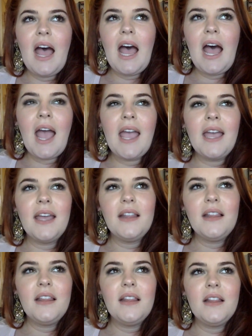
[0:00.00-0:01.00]

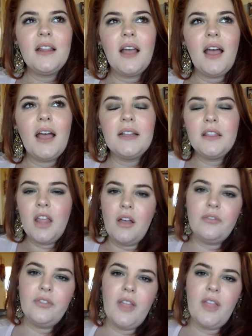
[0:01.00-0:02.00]
I
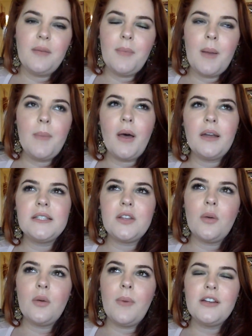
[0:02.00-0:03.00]
love like my body
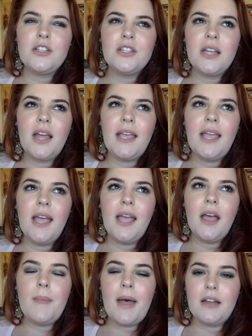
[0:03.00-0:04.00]
so much that I
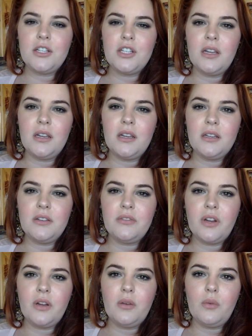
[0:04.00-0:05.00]
can't imagine it a
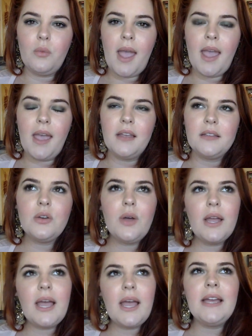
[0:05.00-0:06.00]
different way. So
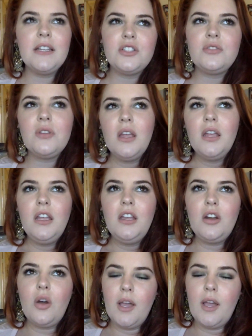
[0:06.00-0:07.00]
I
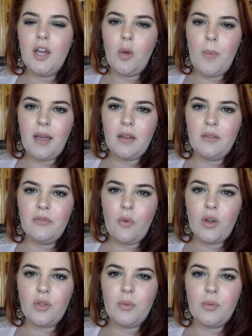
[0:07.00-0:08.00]
go back and
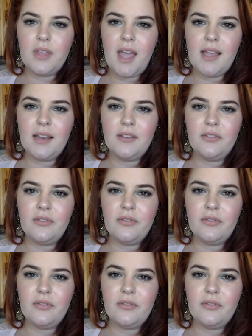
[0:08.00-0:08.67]
forth with kind of